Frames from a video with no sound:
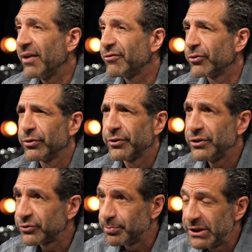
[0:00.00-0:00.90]
for
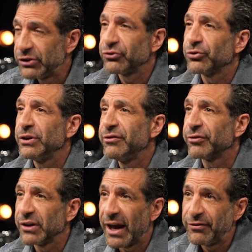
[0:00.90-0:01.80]
this ministry,
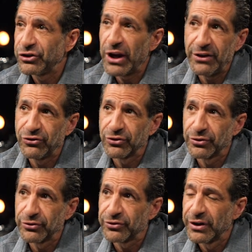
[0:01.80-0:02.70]
for Life
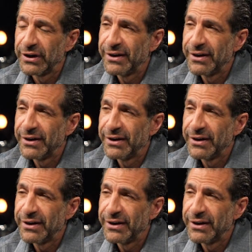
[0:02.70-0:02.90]
Changers.